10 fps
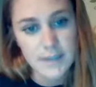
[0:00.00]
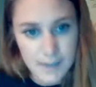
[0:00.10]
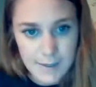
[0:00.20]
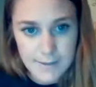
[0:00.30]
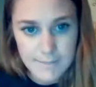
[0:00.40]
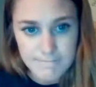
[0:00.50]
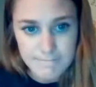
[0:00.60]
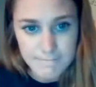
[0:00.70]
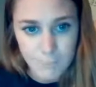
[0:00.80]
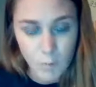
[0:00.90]
more and
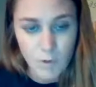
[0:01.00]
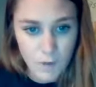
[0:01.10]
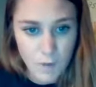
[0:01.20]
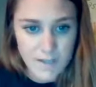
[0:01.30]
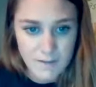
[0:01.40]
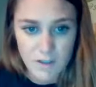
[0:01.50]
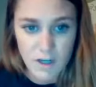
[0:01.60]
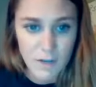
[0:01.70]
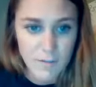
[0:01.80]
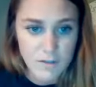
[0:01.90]
more farms have to
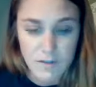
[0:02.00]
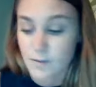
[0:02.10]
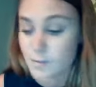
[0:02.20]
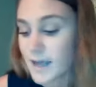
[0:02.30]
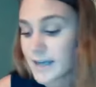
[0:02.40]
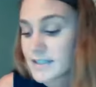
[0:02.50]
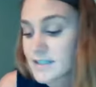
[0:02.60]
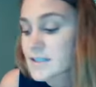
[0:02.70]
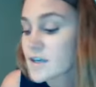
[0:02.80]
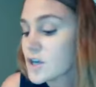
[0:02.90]
come into compliance.